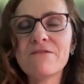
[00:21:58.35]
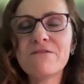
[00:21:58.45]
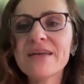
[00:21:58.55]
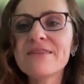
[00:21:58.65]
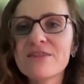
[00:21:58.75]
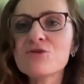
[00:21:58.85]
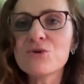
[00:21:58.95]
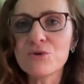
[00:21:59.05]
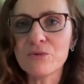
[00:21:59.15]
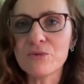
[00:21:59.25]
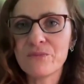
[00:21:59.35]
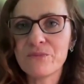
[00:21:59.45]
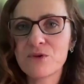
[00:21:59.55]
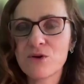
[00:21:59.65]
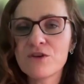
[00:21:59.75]
find the rule
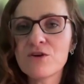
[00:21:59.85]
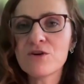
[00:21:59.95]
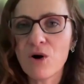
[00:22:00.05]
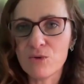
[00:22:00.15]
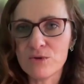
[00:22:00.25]
on their own.